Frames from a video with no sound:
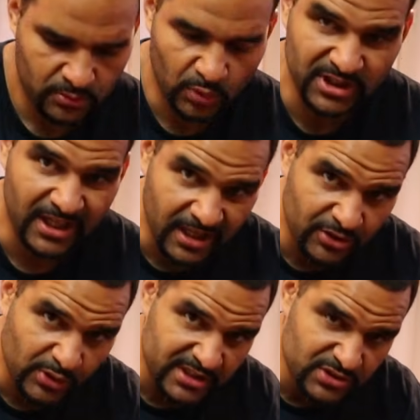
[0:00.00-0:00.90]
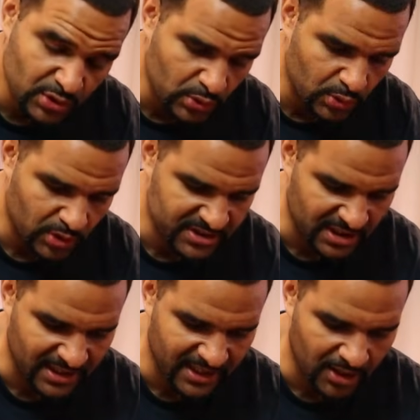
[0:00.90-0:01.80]
What the egg crates do is
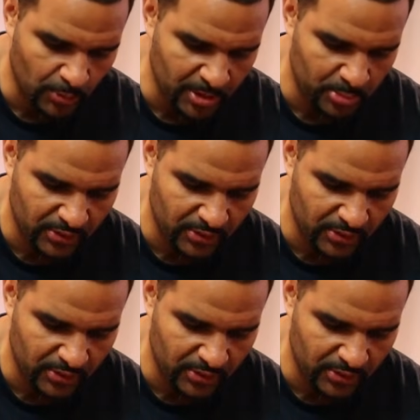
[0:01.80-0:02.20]
that they help and